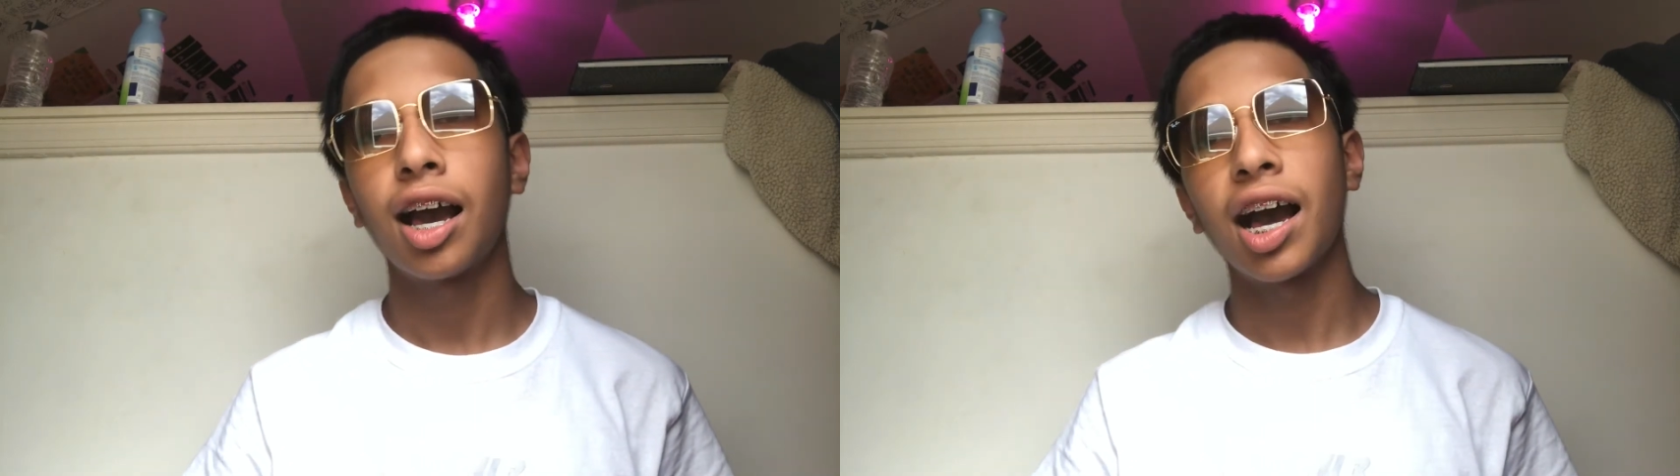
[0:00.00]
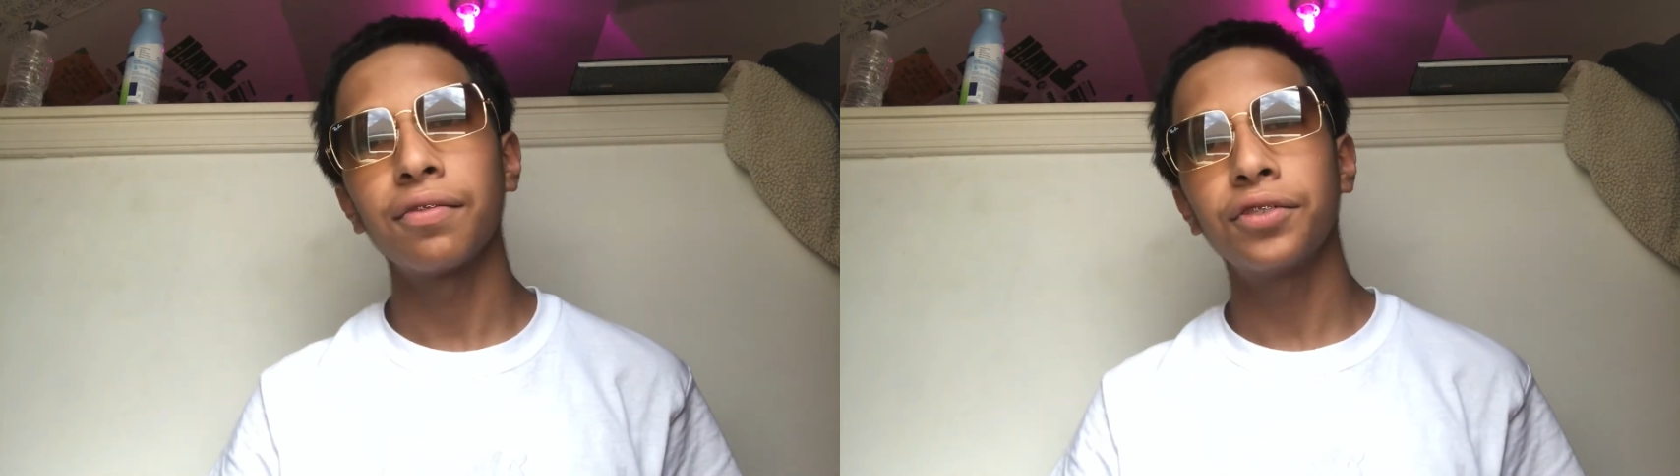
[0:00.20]

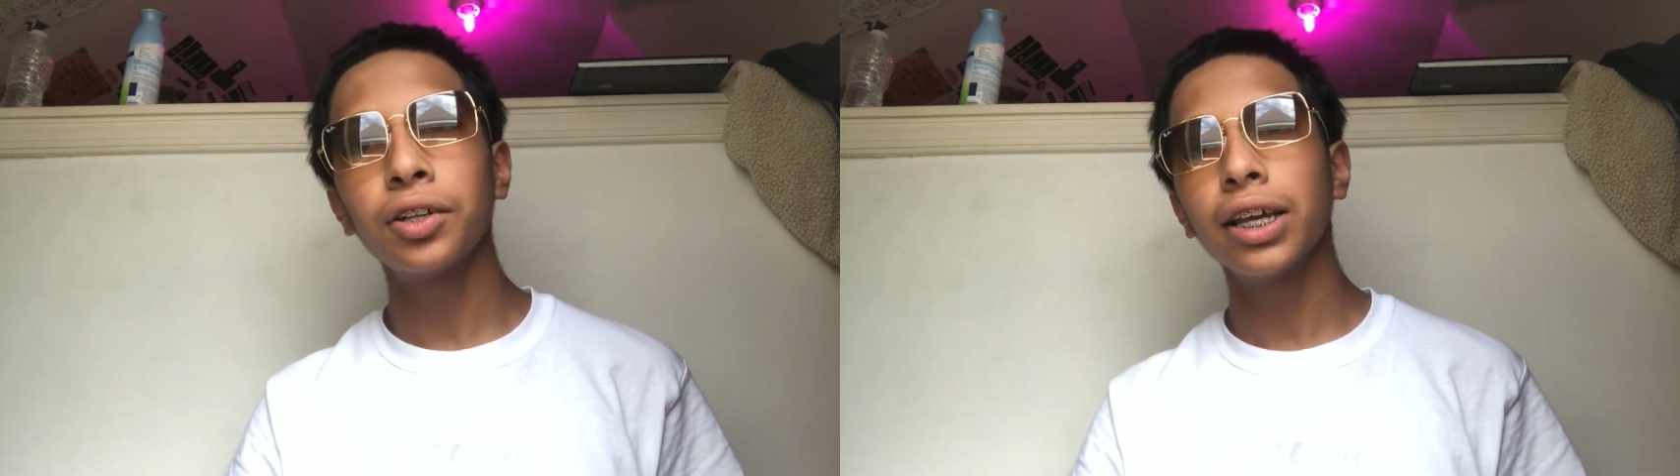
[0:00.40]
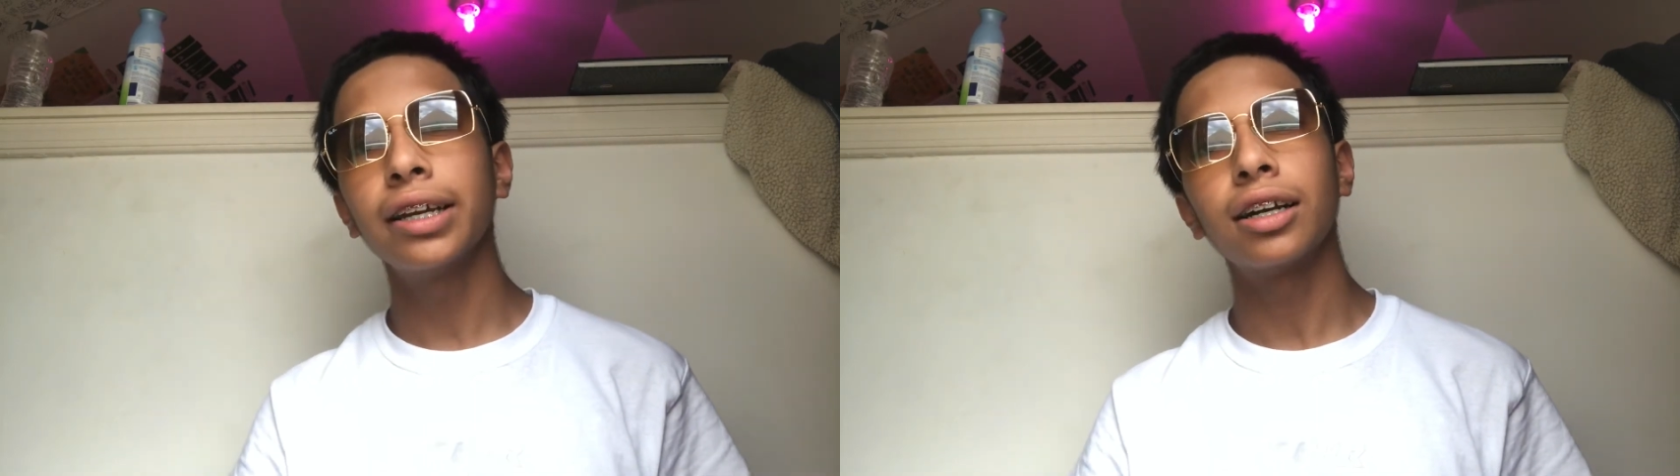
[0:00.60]
I feel
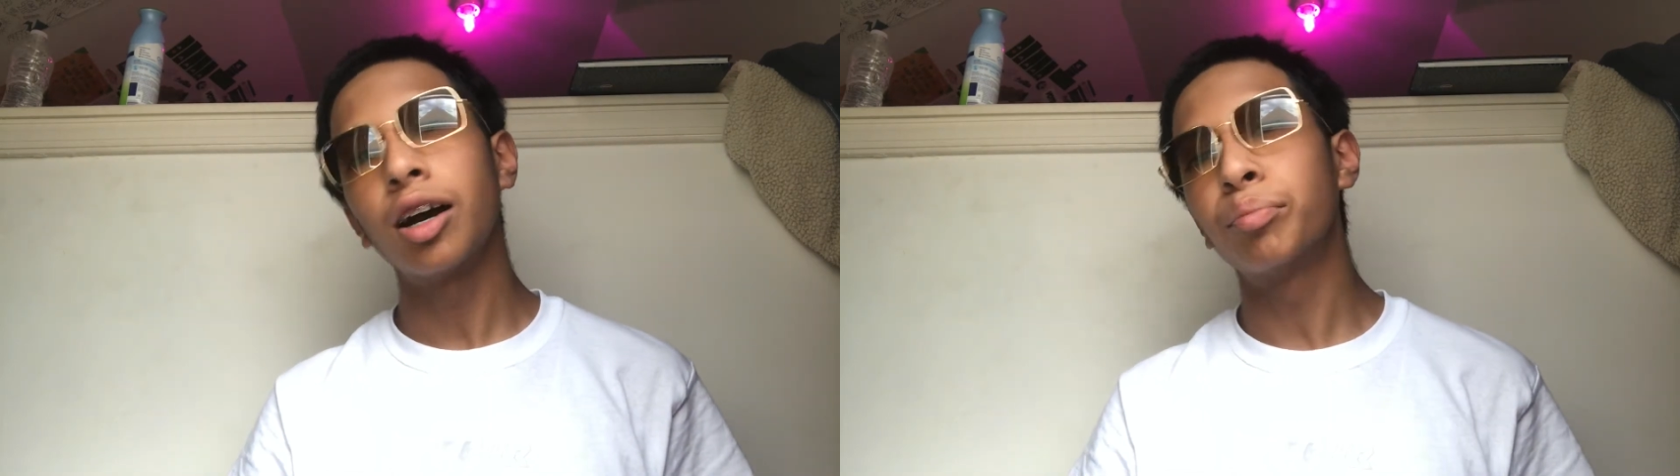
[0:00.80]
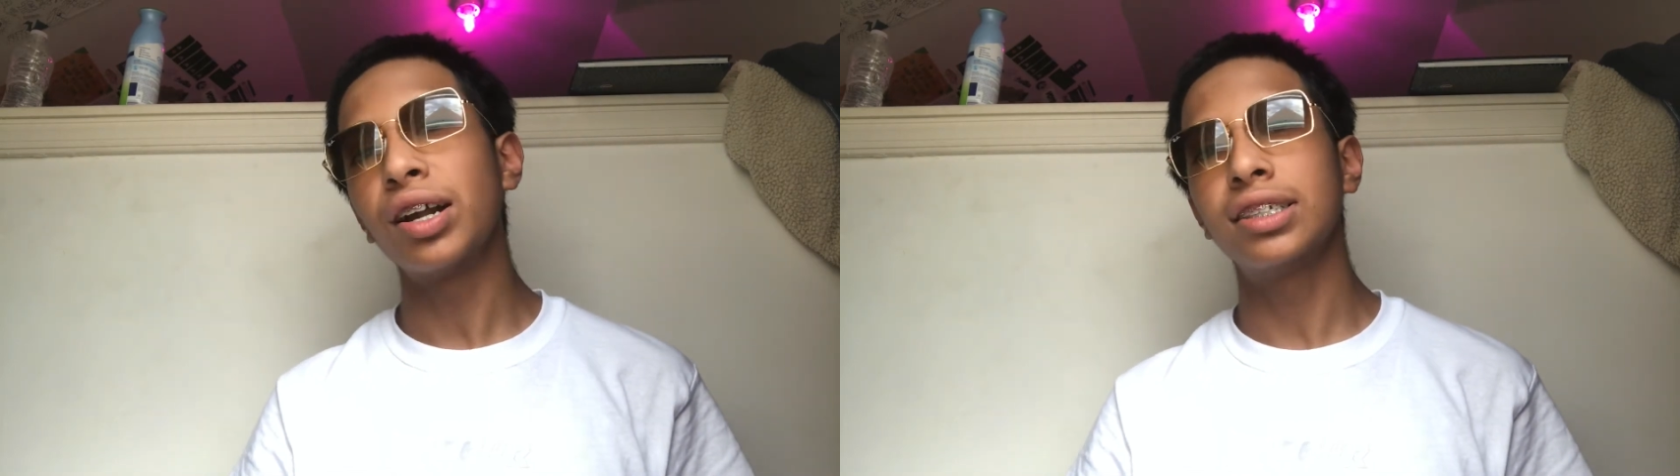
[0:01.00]
like
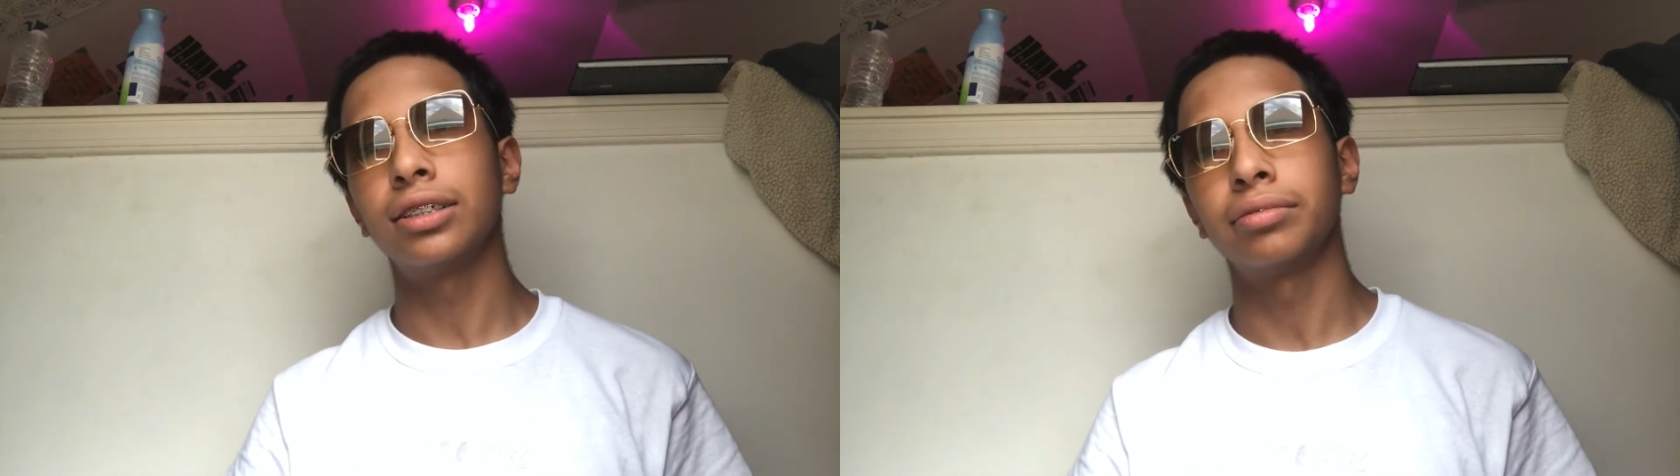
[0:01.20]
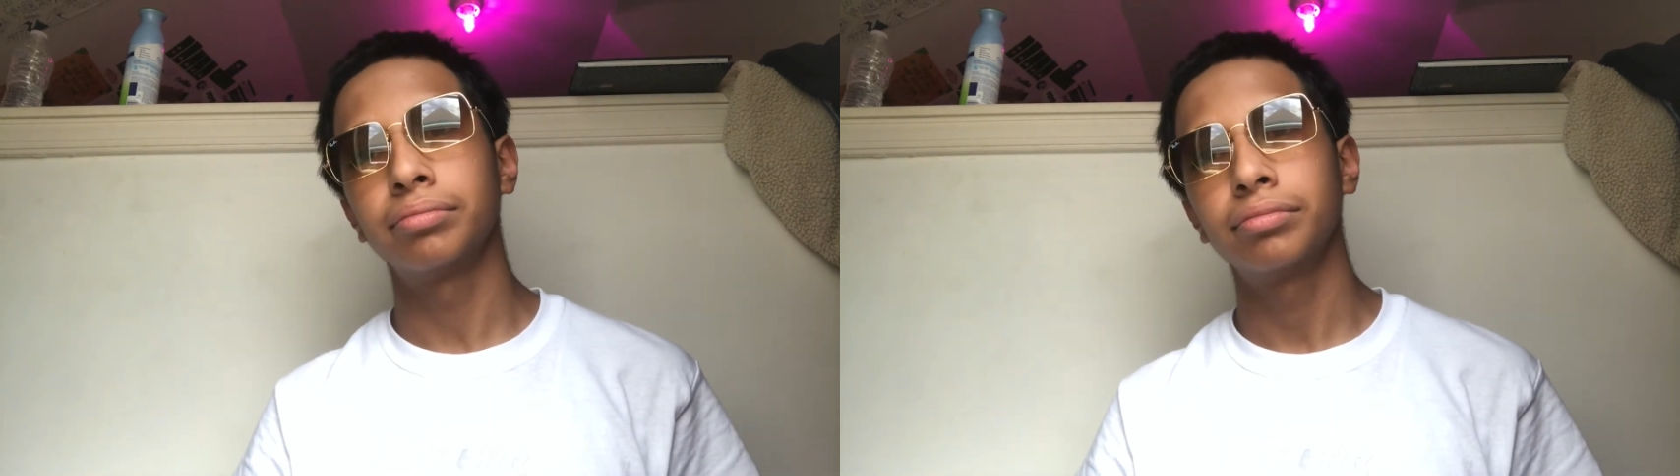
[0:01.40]
a president.